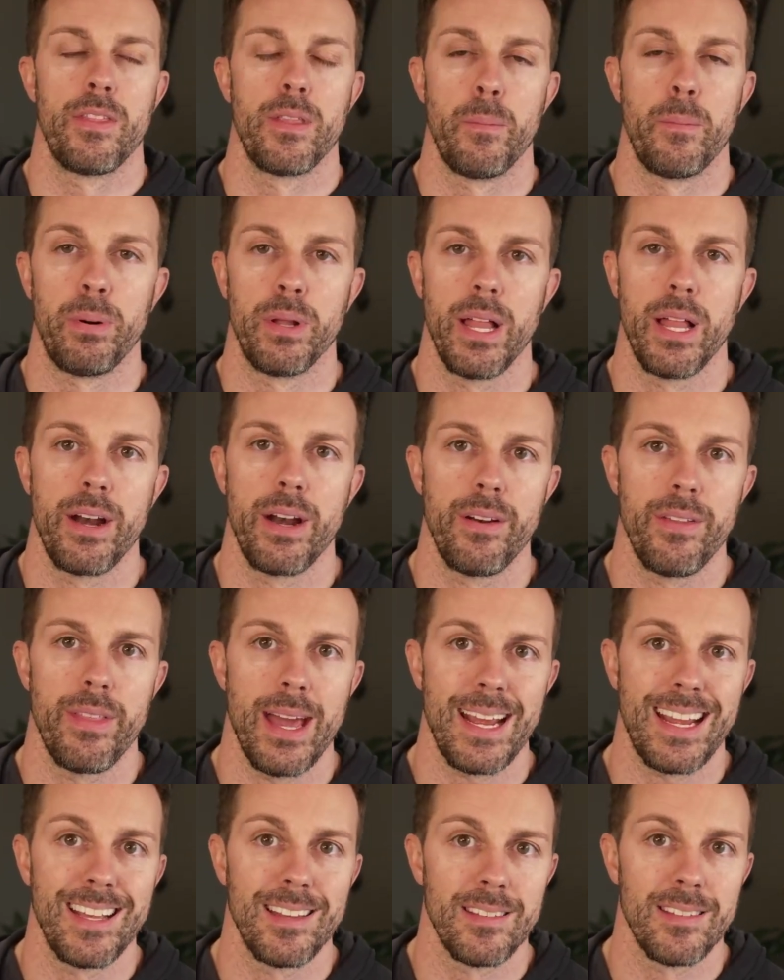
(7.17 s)
The player
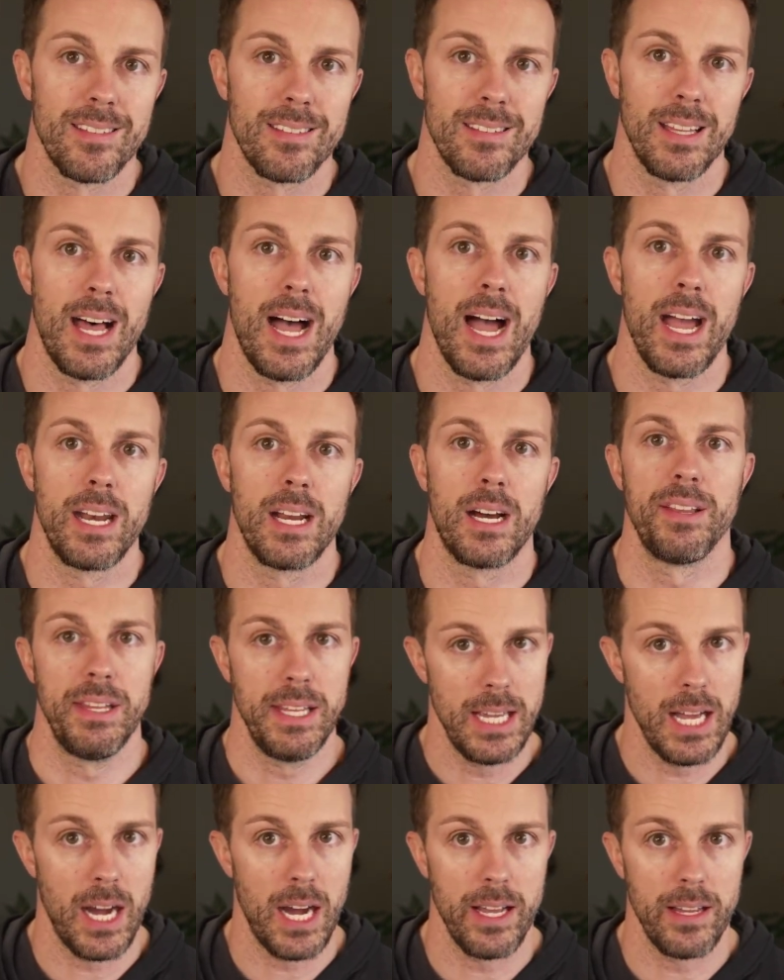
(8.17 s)
that can slide on
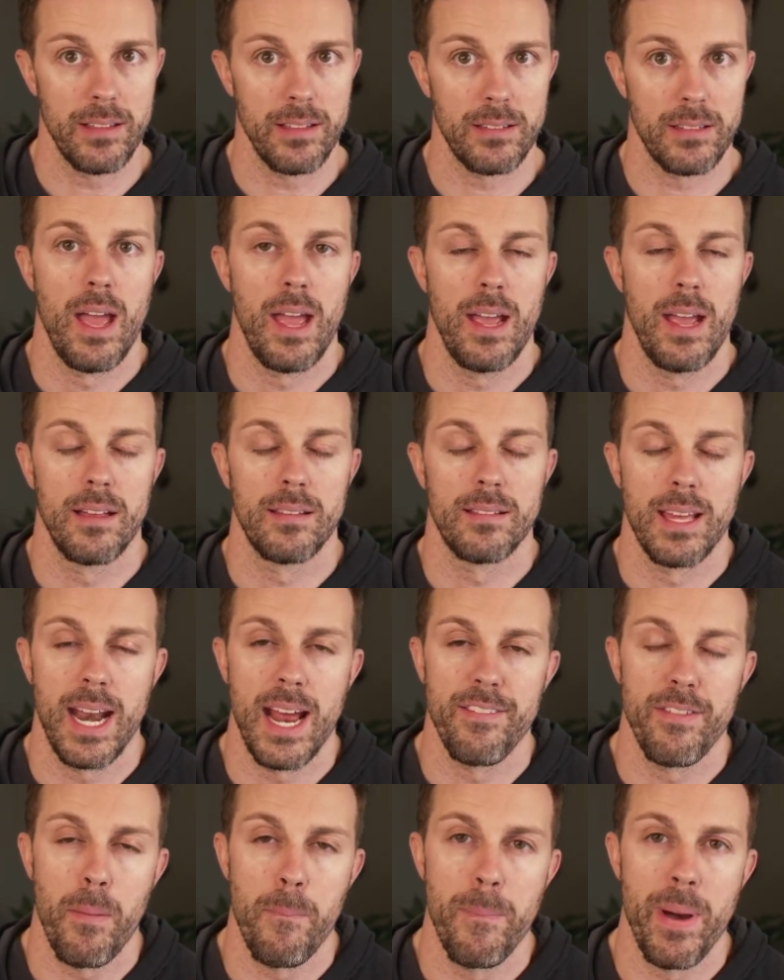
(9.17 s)
the ice is going to
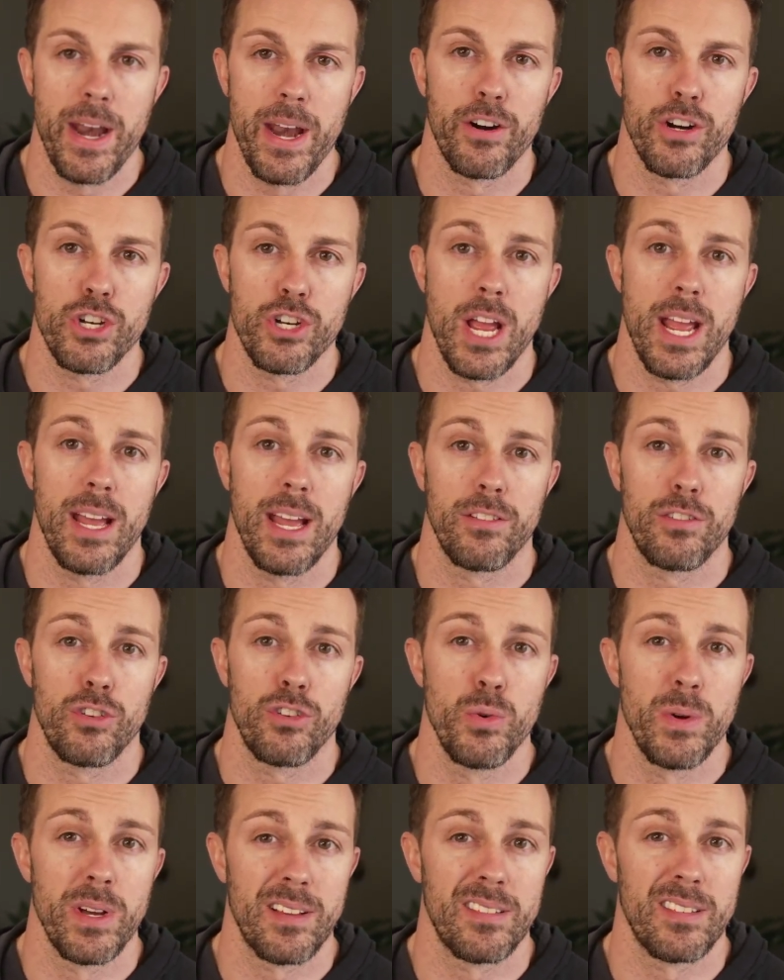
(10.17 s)
have a better chance
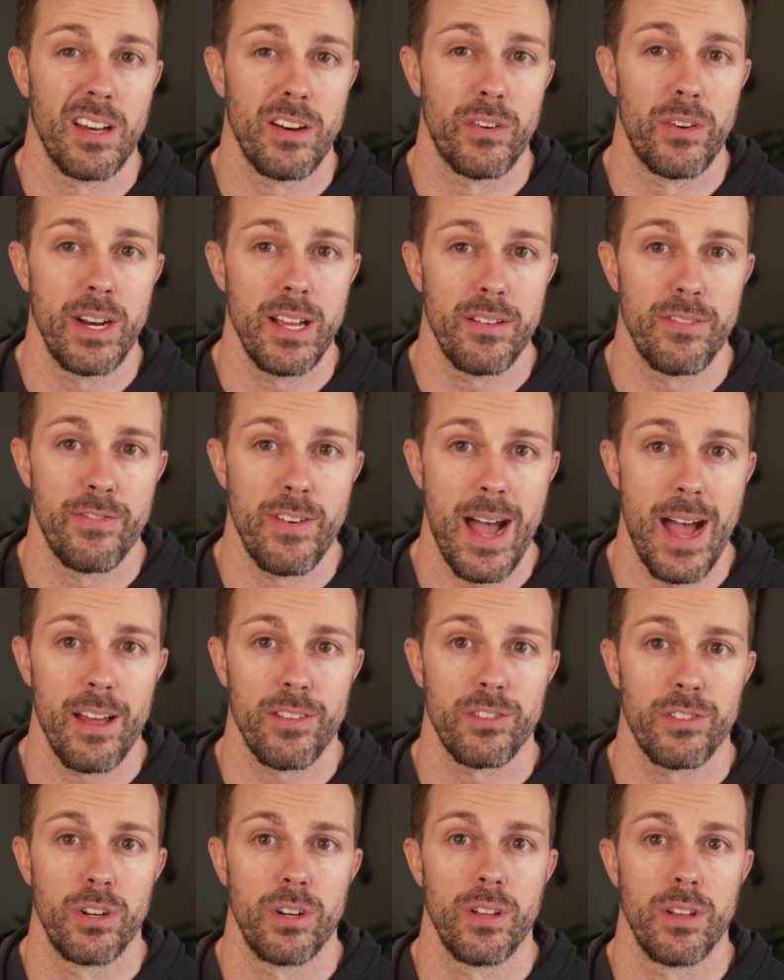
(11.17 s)
to accelerate
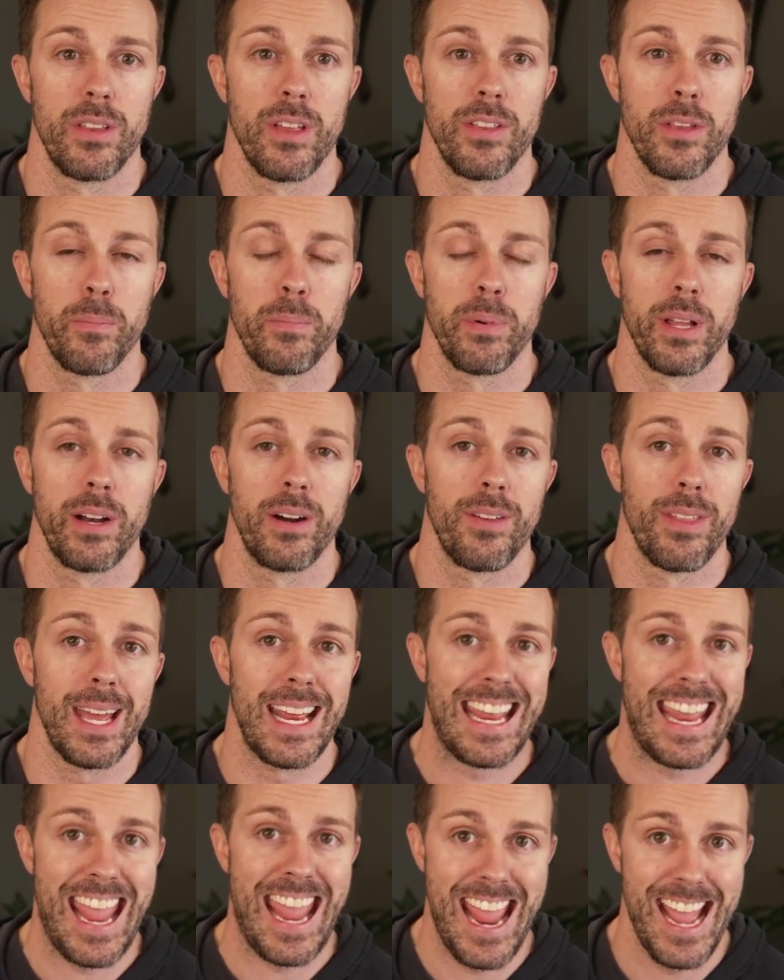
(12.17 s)
faster than the player
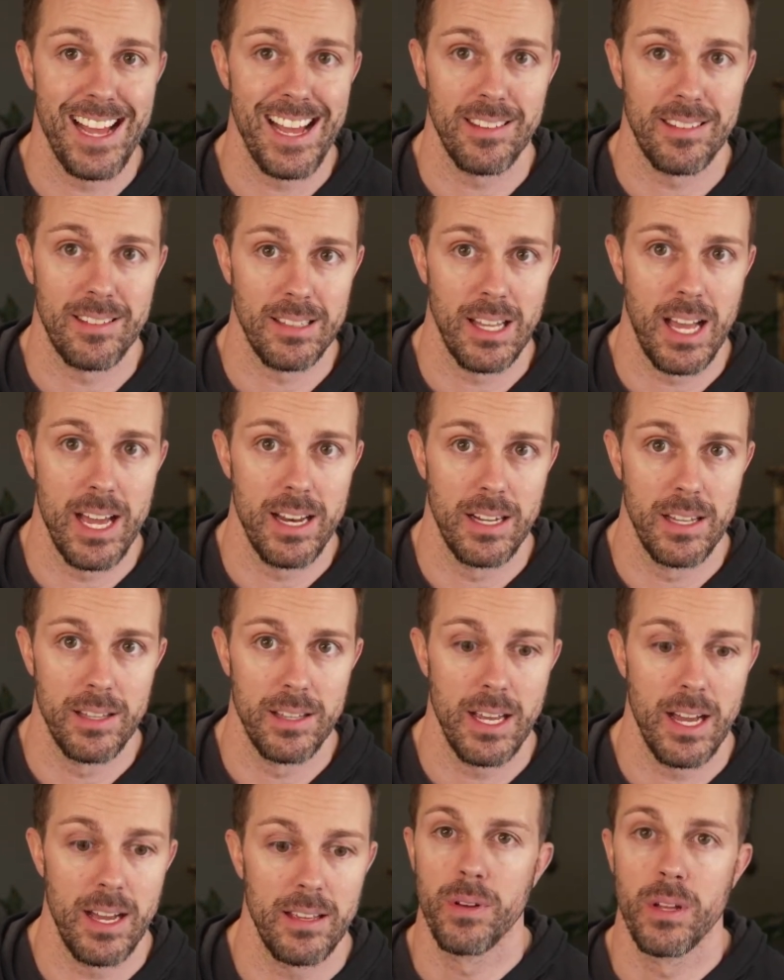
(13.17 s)
that can't slide on
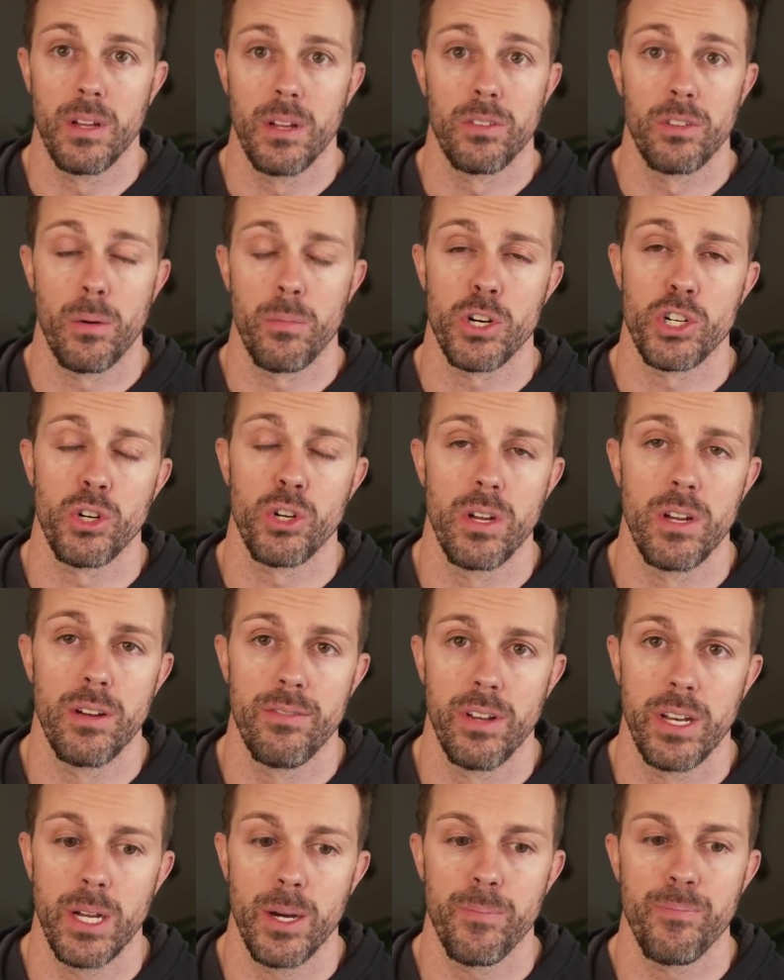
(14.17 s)
the ice. So I'm going to show you a
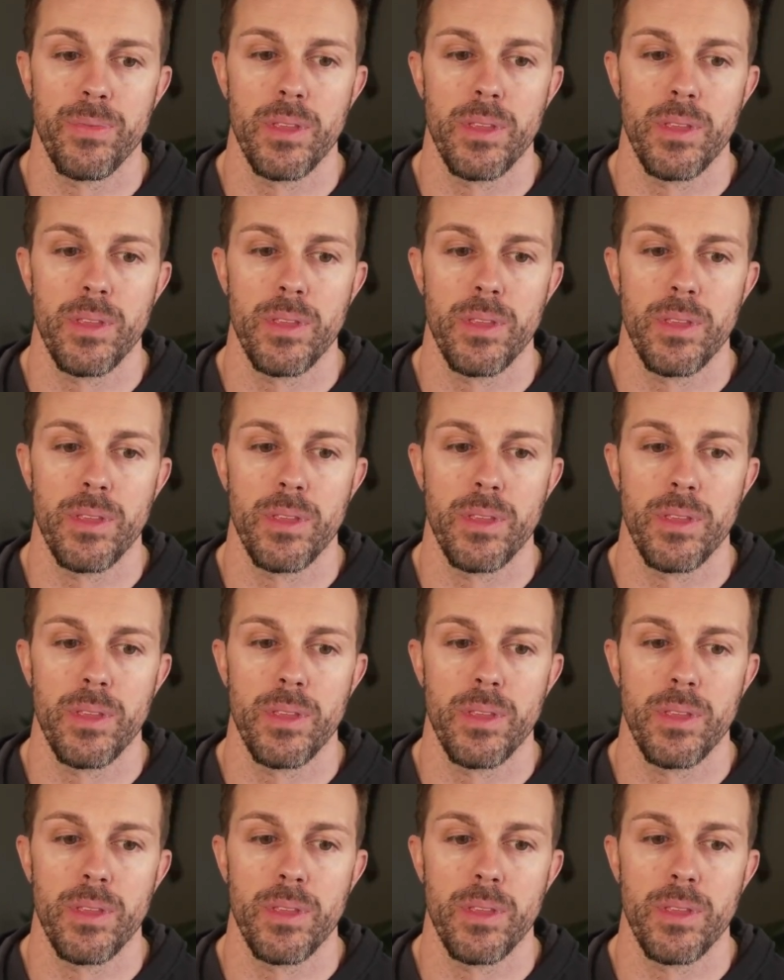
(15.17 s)
video.